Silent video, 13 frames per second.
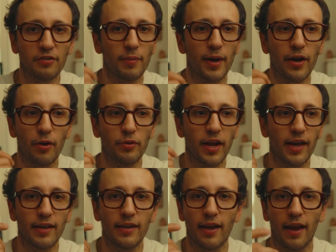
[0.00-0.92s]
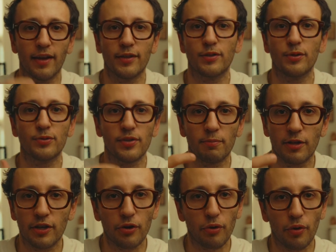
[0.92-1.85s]
of my own head and do
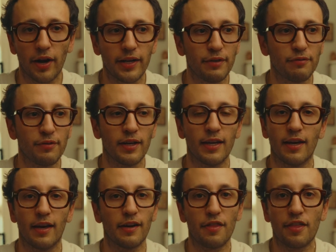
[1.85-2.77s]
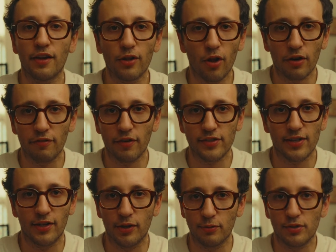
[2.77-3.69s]
something creative, and I think a lot of us
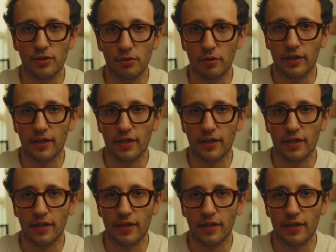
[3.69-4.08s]
can use doing